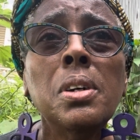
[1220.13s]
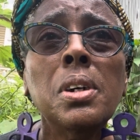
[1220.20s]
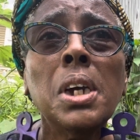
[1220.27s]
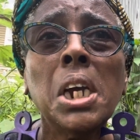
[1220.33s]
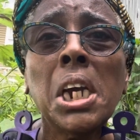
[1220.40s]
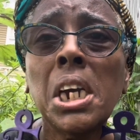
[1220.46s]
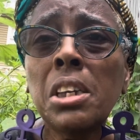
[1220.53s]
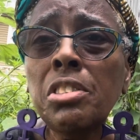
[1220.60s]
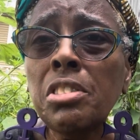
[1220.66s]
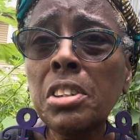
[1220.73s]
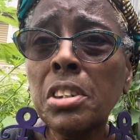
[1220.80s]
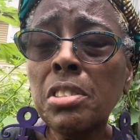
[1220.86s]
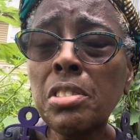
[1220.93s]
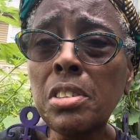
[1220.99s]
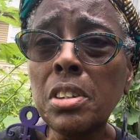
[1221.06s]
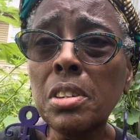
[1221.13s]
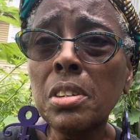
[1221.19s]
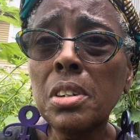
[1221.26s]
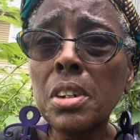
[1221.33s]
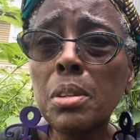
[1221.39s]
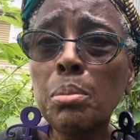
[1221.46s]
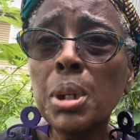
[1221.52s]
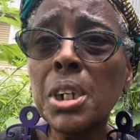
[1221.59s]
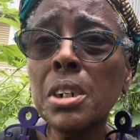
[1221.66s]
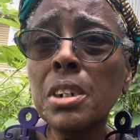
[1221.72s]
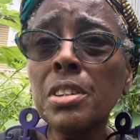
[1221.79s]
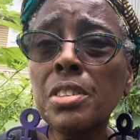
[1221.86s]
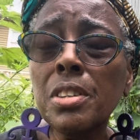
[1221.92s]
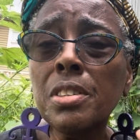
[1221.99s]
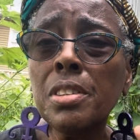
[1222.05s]
ancestor,
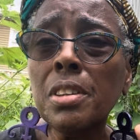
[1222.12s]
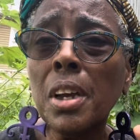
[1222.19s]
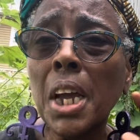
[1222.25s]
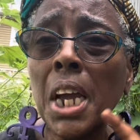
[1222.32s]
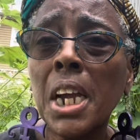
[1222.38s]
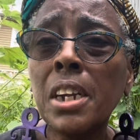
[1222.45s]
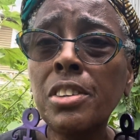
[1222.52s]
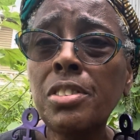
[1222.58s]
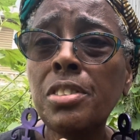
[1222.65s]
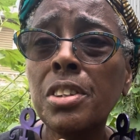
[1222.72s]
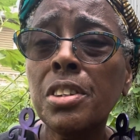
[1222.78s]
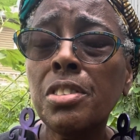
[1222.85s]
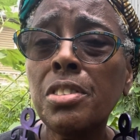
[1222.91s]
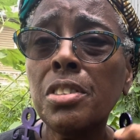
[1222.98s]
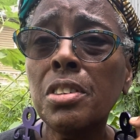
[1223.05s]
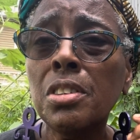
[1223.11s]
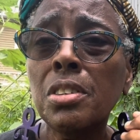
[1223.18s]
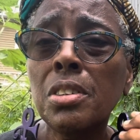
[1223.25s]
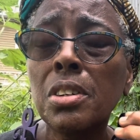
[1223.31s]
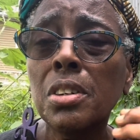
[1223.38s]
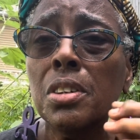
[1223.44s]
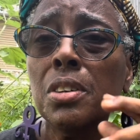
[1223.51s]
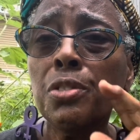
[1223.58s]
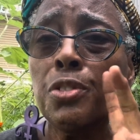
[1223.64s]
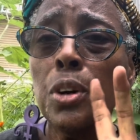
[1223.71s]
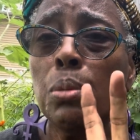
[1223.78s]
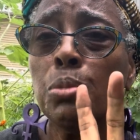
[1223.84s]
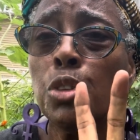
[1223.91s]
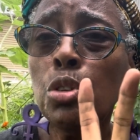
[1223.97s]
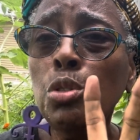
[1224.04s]
because it's an ancestor from
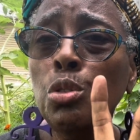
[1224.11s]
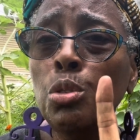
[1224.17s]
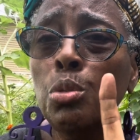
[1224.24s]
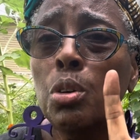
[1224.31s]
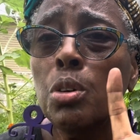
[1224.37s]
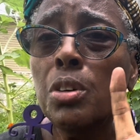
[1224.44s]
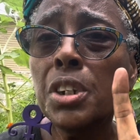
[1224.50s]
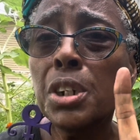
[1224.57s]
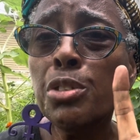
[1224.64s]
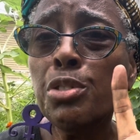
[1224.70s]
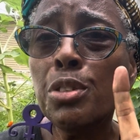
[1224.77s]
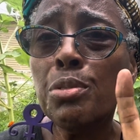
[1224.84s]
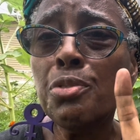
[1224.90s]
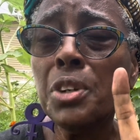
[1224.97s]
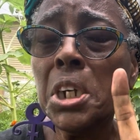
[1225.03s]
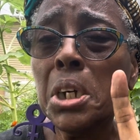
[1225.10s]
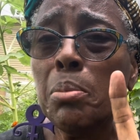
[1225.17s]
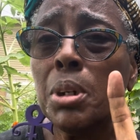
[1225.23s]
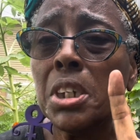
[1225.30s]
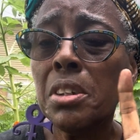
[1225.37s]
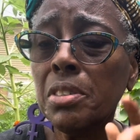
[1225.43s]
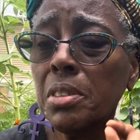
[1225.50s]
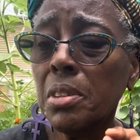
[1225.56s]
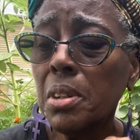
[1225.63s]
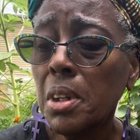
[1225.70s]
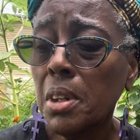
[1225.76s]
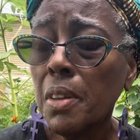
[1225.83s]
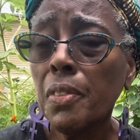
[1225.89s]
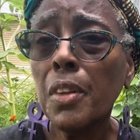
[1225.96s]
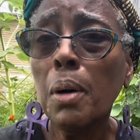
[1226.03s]
two different families,
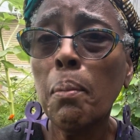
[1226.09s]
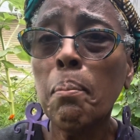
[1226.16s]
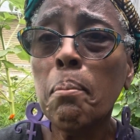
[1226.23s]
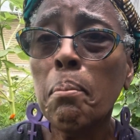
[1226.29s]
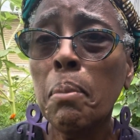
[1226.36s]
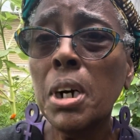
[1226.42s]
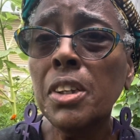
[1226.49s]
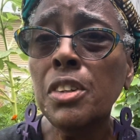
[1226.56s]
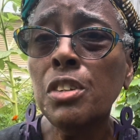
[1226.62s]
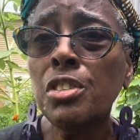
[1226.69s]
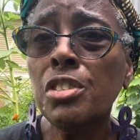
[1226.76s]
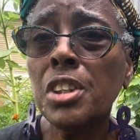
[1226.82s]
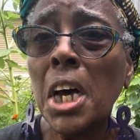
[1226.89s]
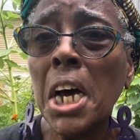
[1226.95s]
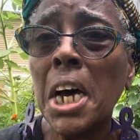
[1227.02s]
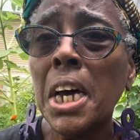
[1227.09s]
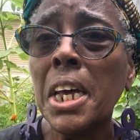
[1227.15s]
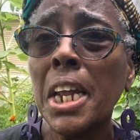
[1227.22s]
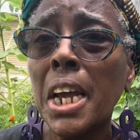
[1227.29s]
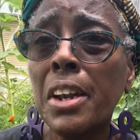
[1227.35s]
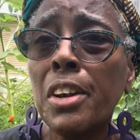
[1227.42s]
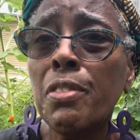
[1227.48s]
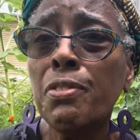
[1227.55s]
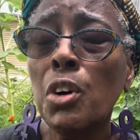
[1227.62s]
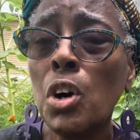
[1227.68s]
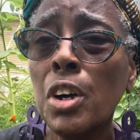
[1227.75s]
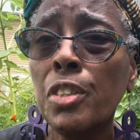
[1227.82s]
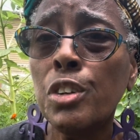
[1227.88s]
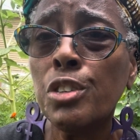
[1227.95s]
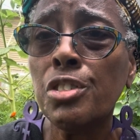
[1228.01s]
the mother's side and the
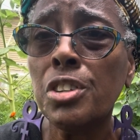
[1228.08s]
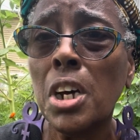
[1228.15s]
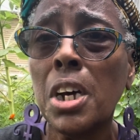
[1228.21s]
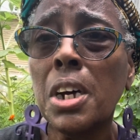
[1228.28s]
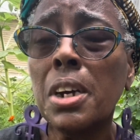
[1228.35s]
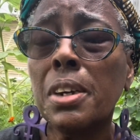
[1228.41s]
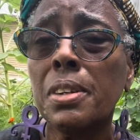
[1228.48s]
father's side,